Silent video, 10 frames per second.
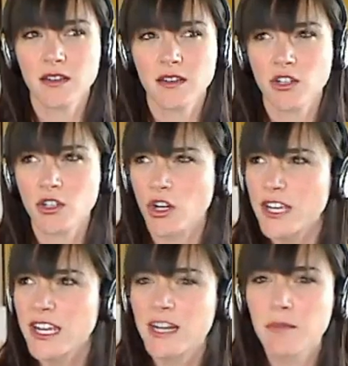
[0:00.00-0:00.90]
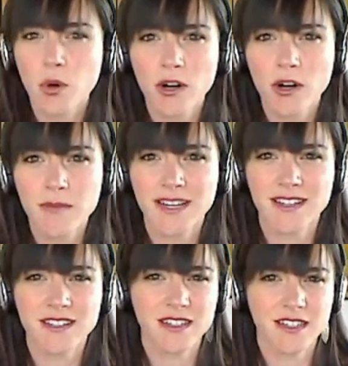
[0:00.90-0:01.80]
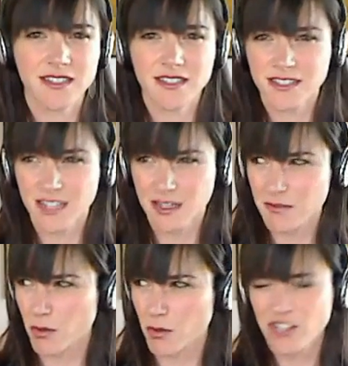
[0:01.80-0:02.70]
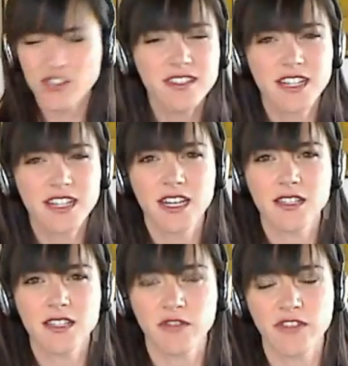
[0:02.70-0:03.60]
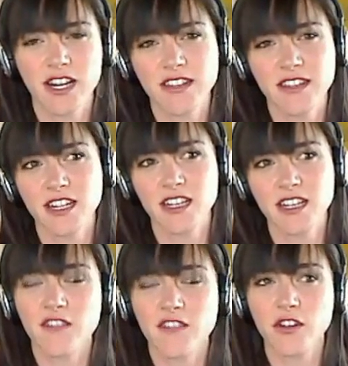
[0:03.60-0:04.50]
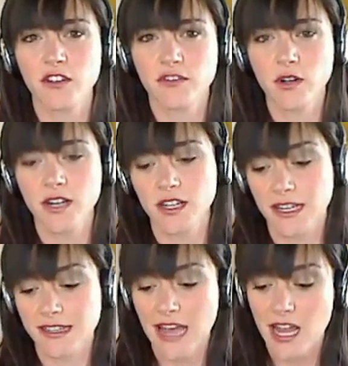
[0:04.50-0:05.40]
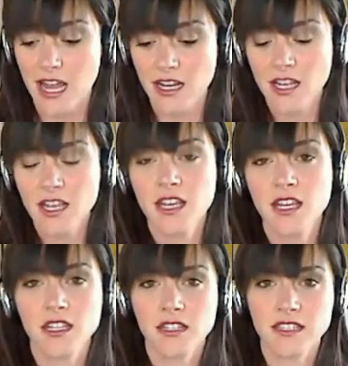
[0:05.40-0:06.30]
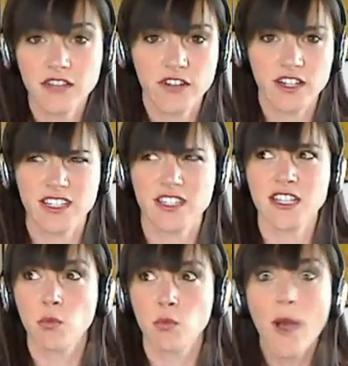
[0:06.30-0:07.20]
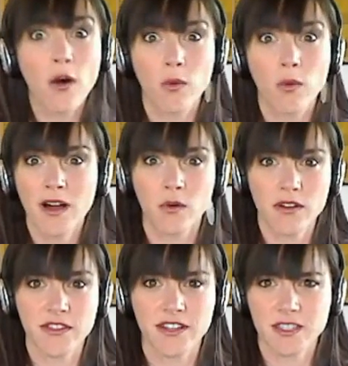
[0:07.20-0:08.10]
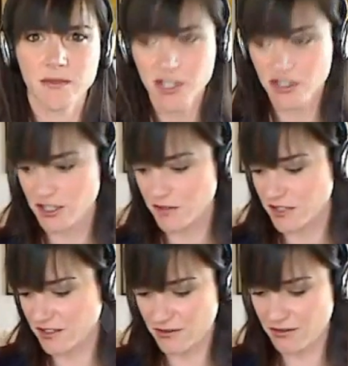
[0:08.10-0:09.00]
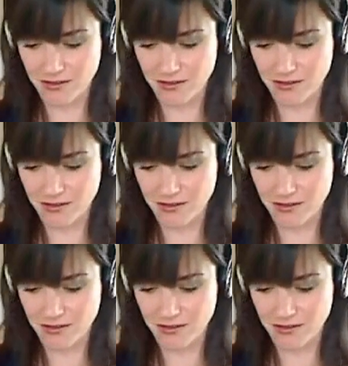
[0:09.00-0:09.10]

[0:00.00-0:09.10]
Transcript: cooking more because it's it's like more interesting and it's more fun. I think you know if you can afford it, like that difference is it's well well worth it, especially when you